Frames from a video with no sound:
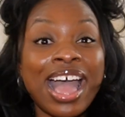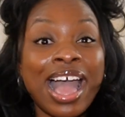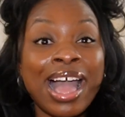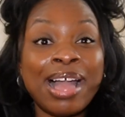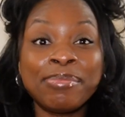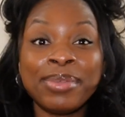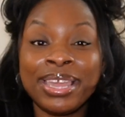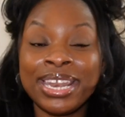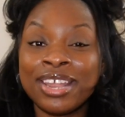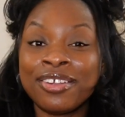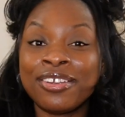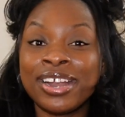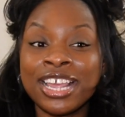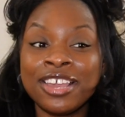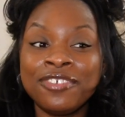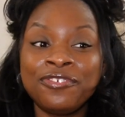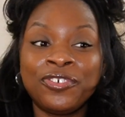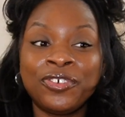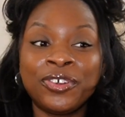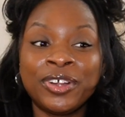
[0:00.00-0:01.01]
I'm getting
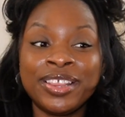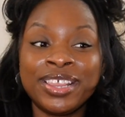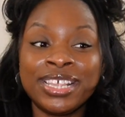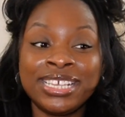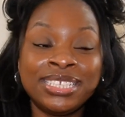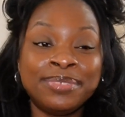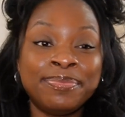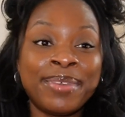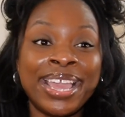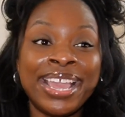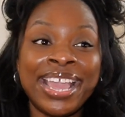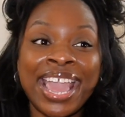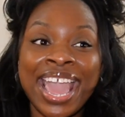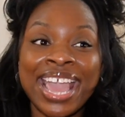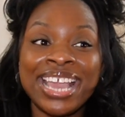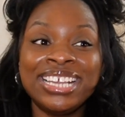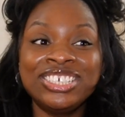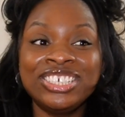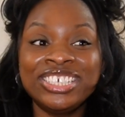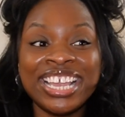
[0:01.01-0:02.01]
ready for this
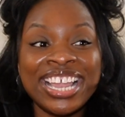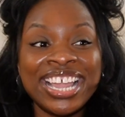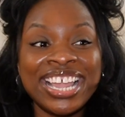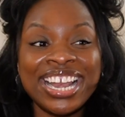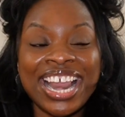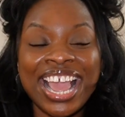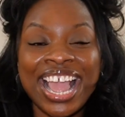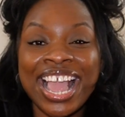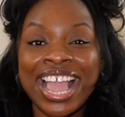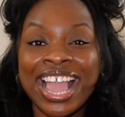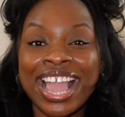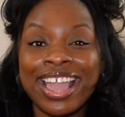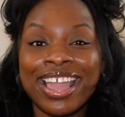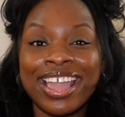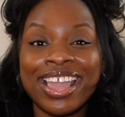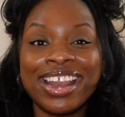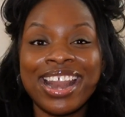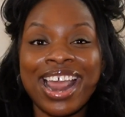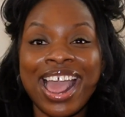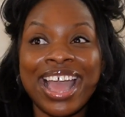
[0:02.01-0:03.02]
vacation
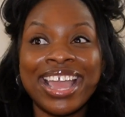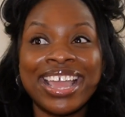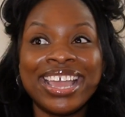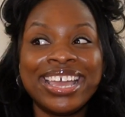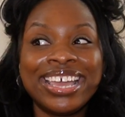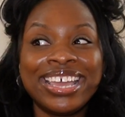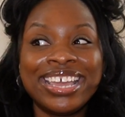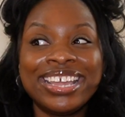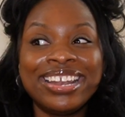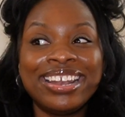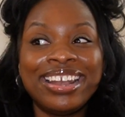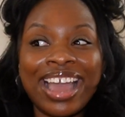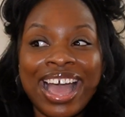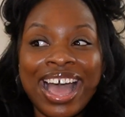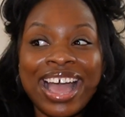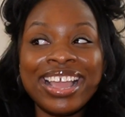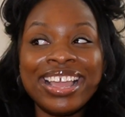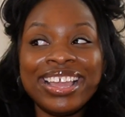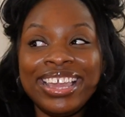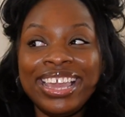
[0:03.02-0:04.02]
and I could
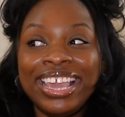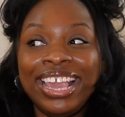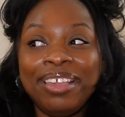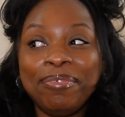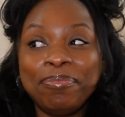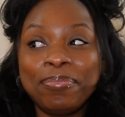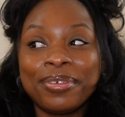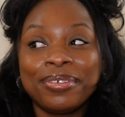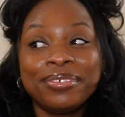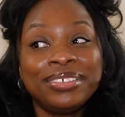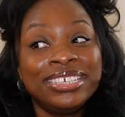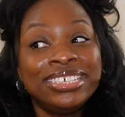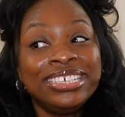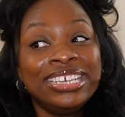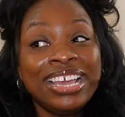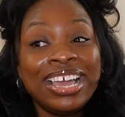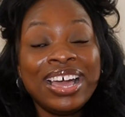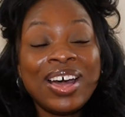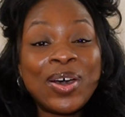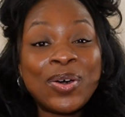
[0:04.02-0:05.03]
not keep
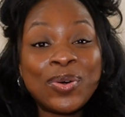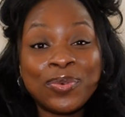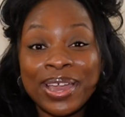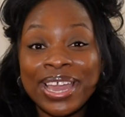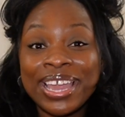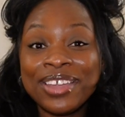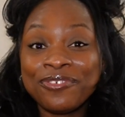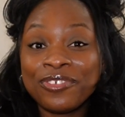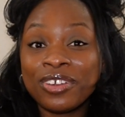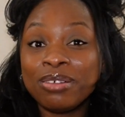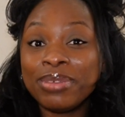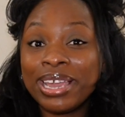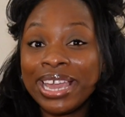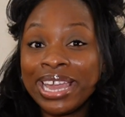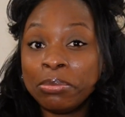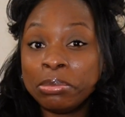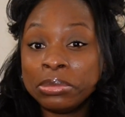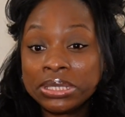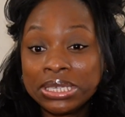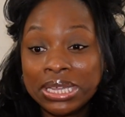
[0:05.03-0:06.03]
away from
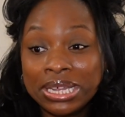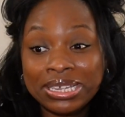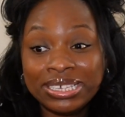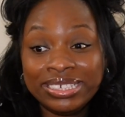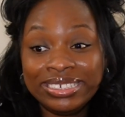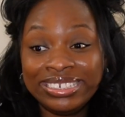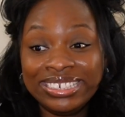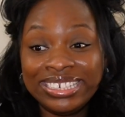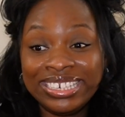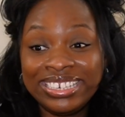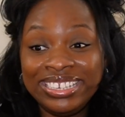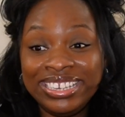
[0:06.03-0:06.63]
Amazon.